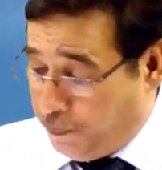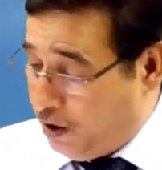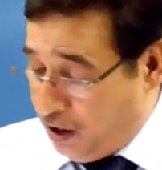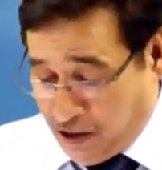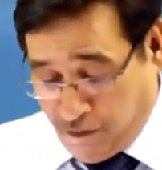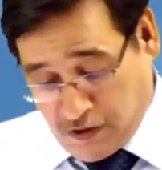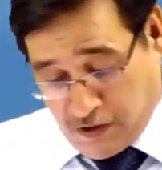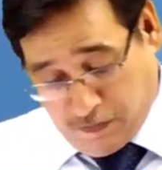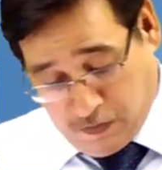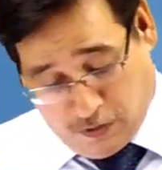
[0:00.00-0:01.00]
I will
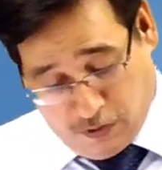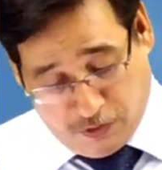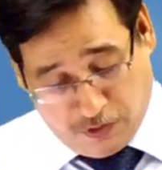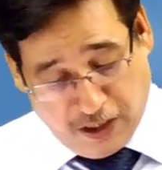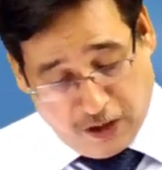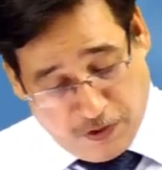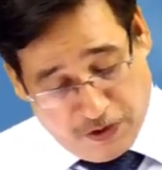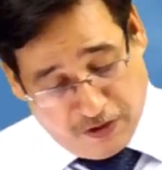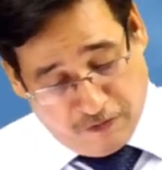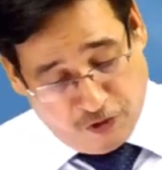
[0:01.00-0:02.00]
use red
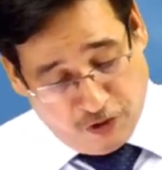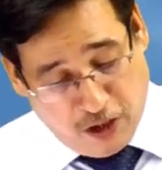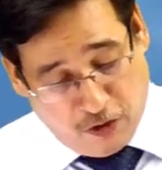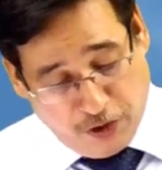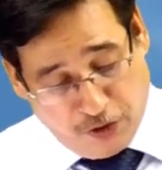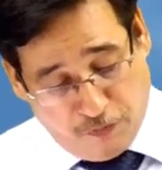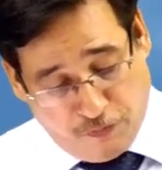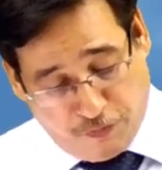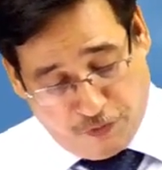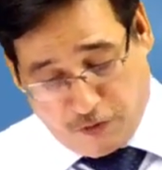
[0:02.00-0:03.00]
pens if you allow me to
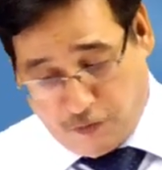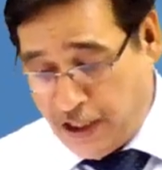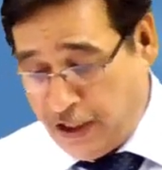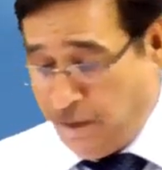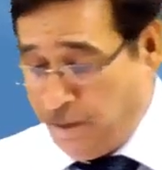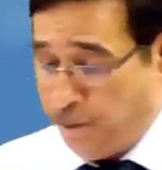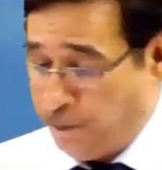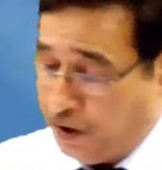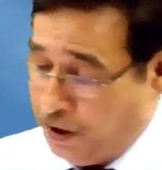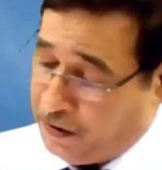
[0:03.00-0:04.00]
for a while,
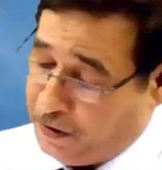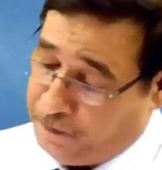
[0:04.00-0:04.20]
correct?